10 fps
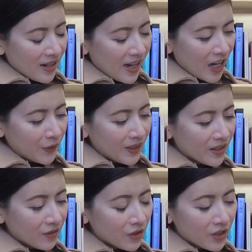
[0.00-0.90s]
Harry
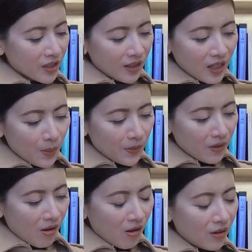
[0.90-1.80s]
didn't sleep
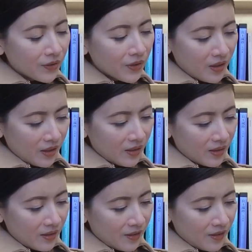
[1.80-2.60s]
all night.